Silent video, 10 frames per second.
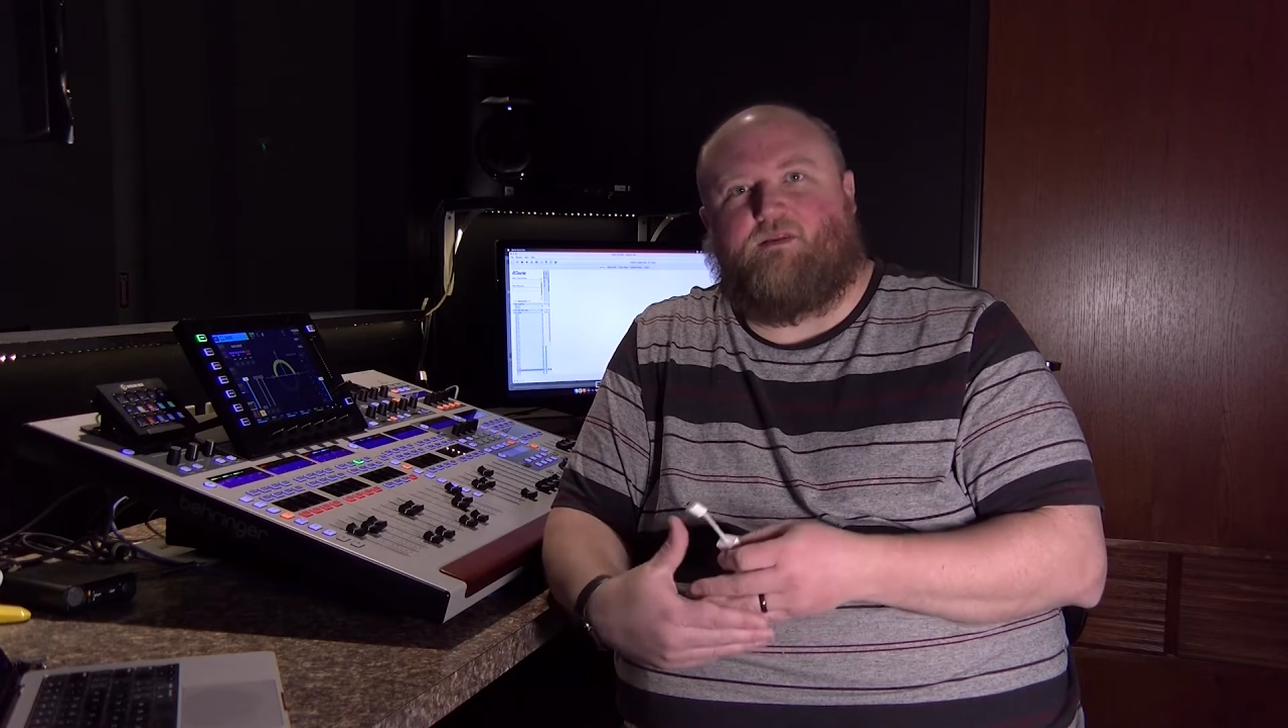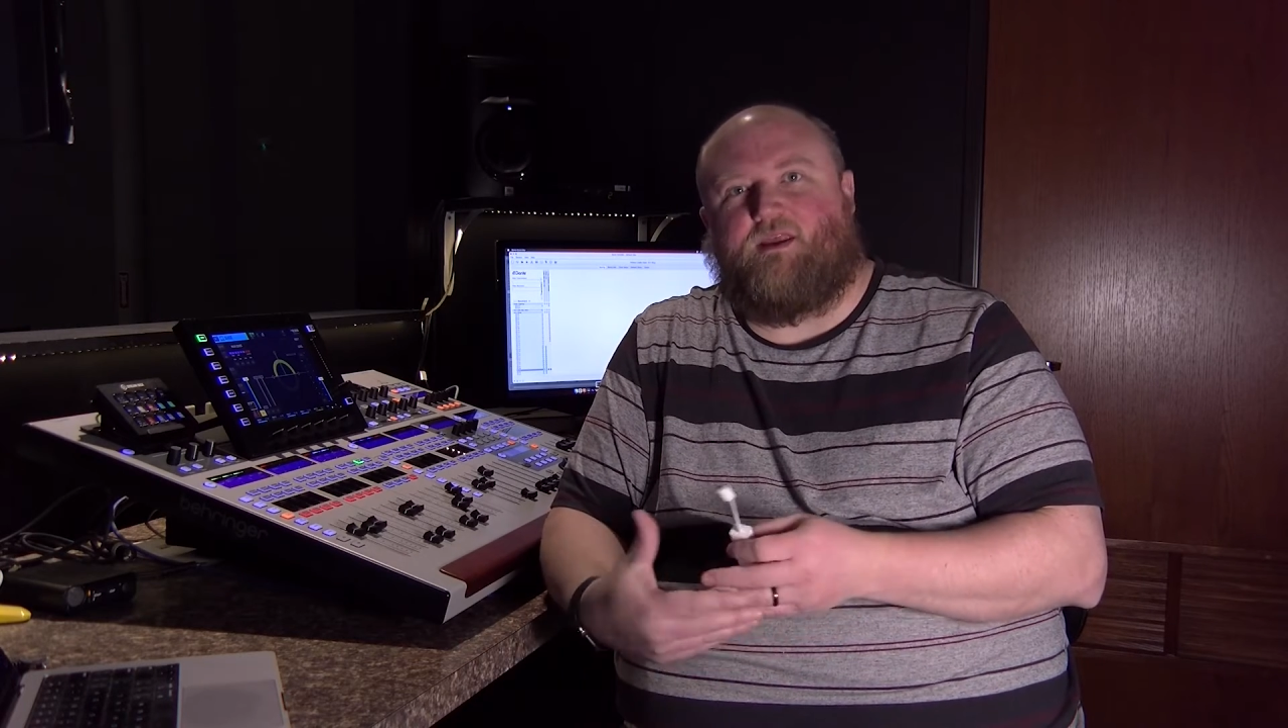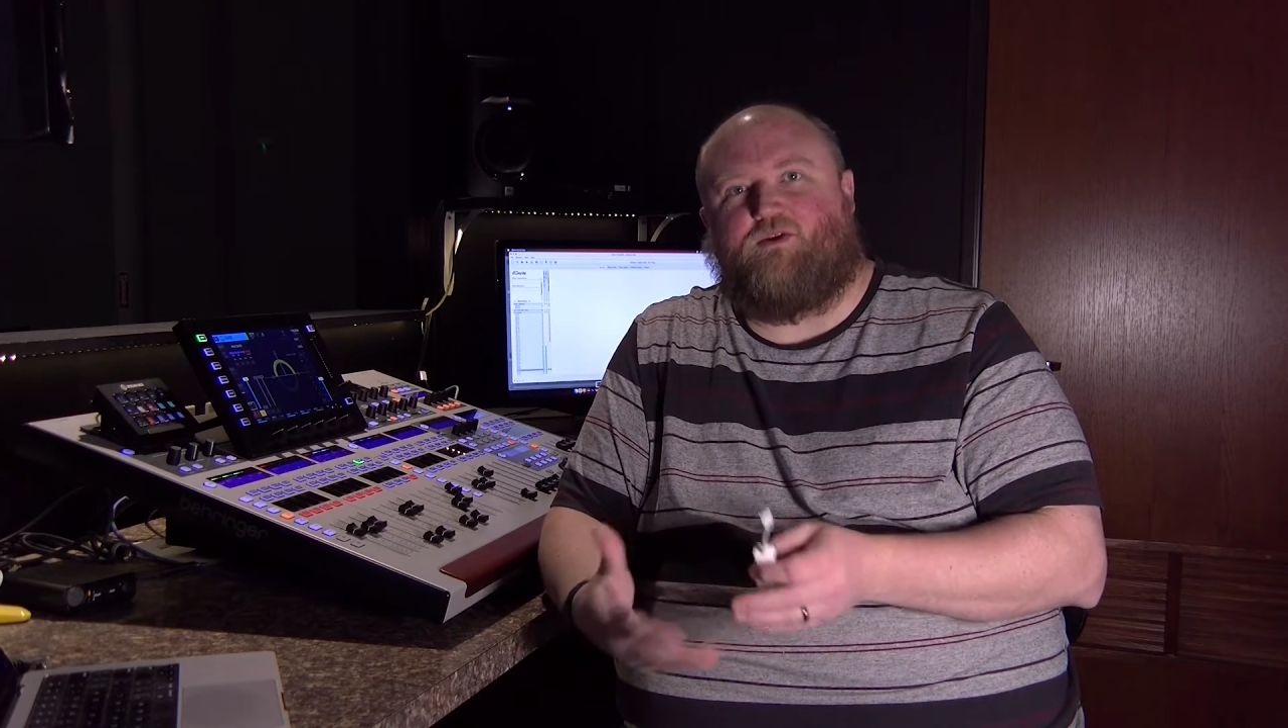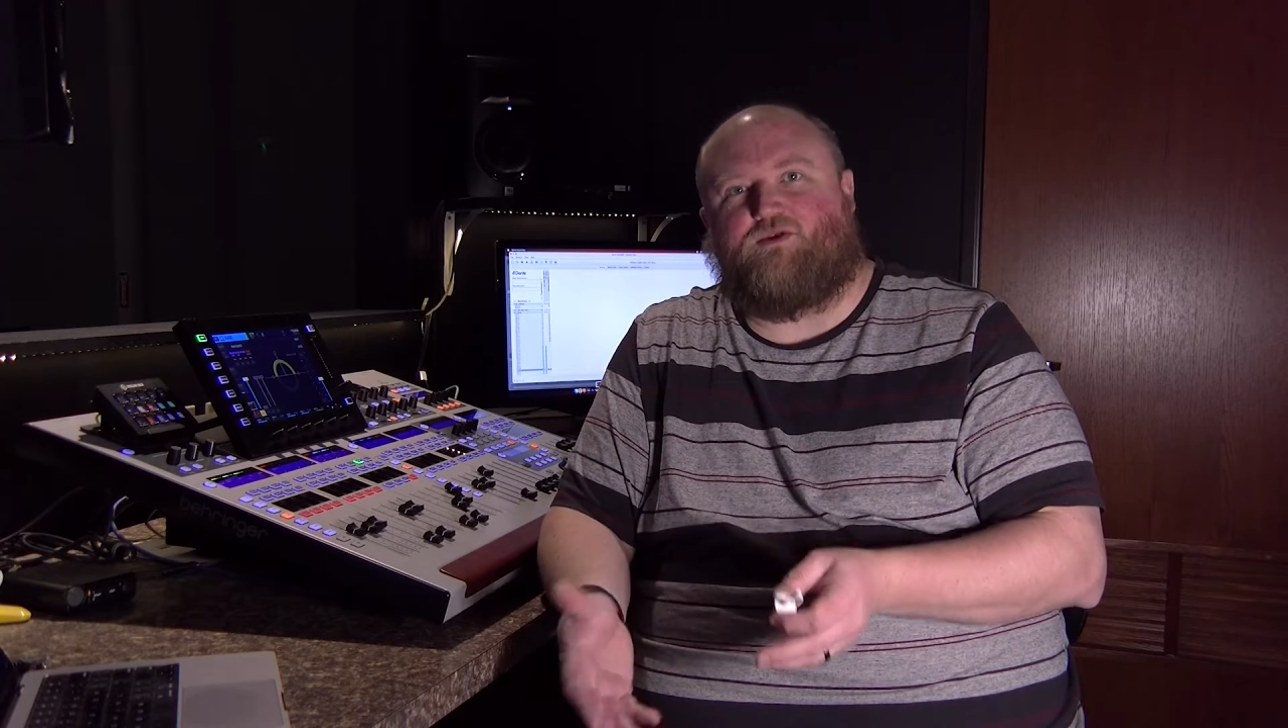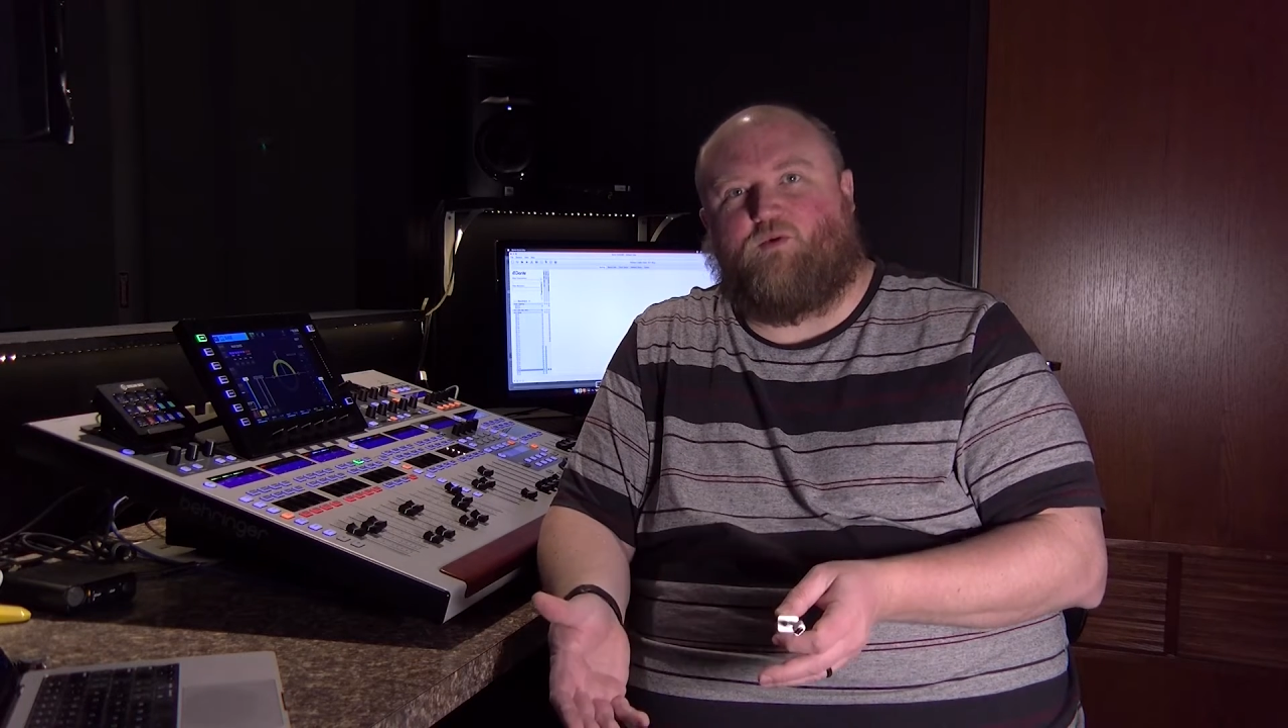
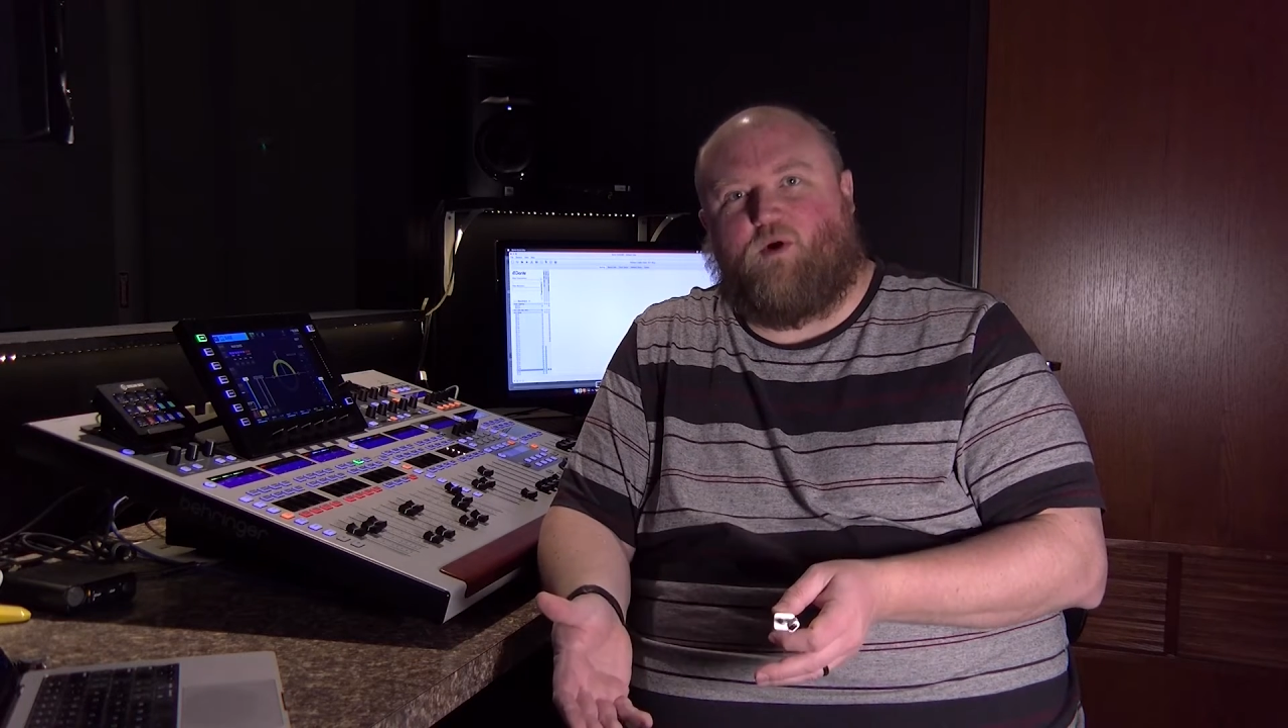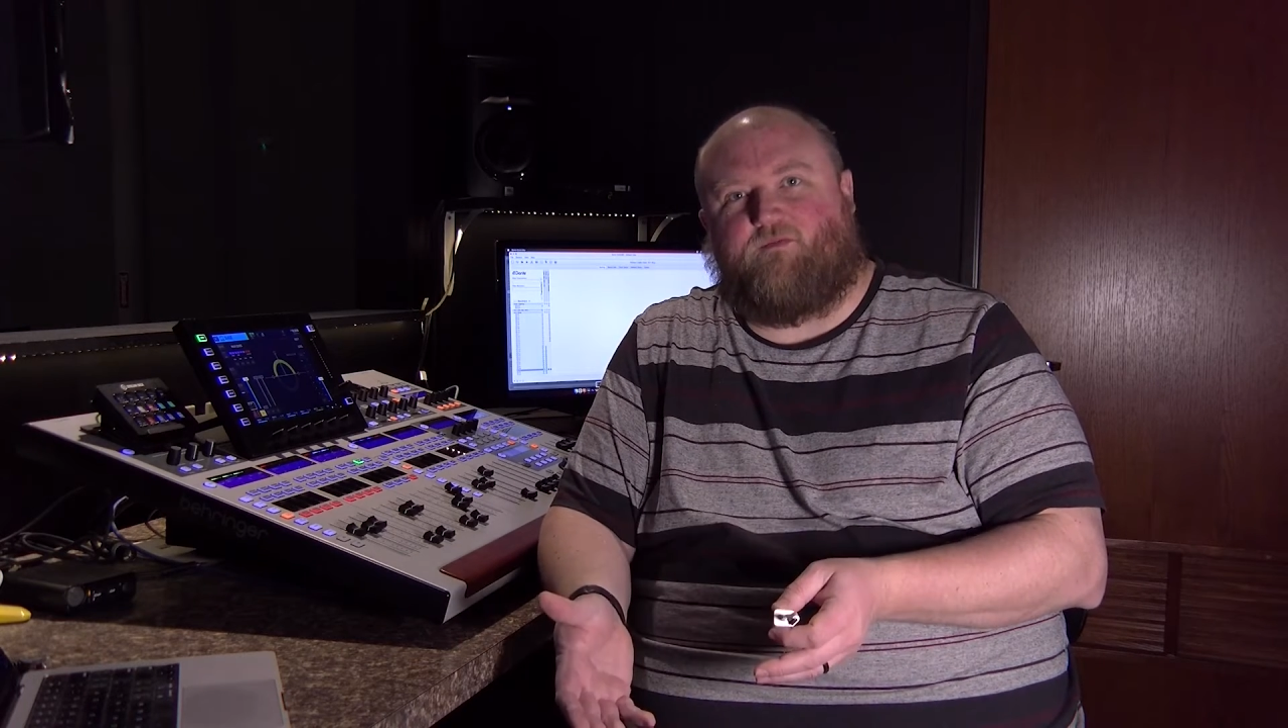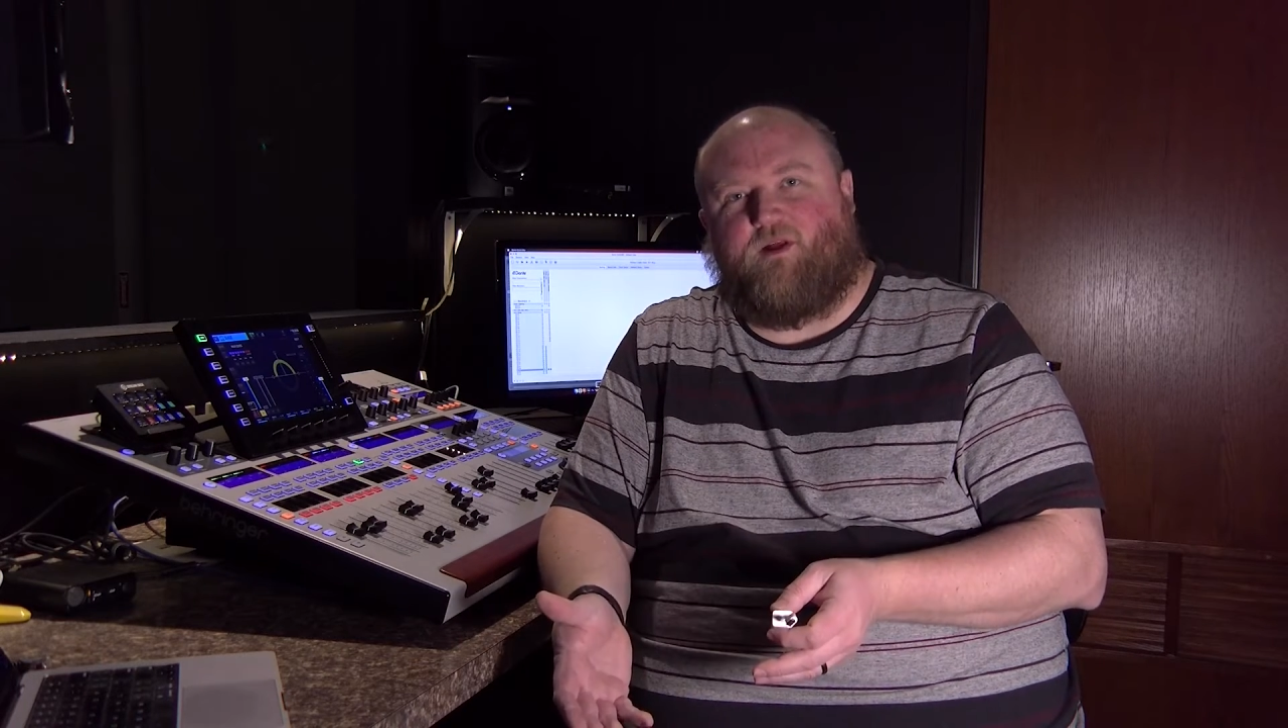They usually work